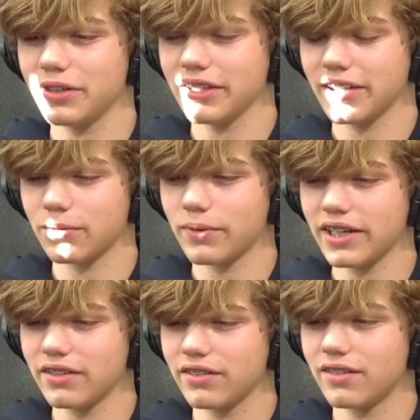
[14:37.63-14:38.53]
He, he like was
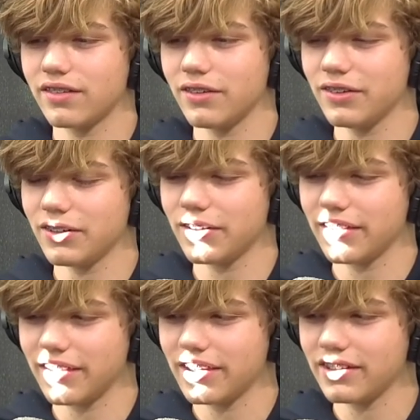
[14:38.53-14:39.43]
so nice. Dodo,
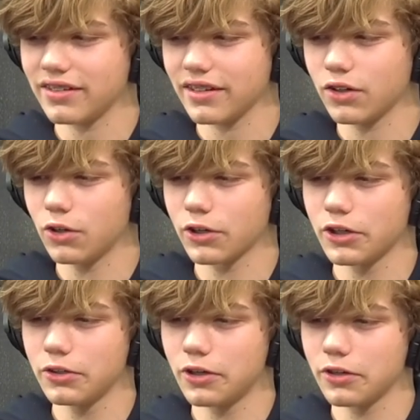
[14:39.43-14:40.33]
and then, and then they put okay,
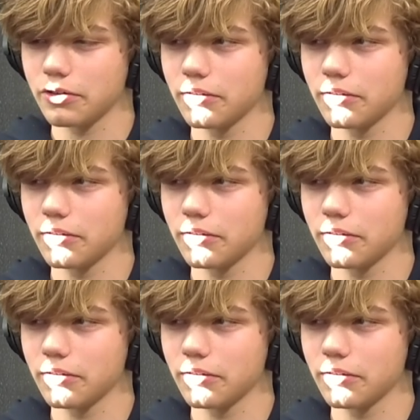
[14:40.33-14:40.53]
the scenes.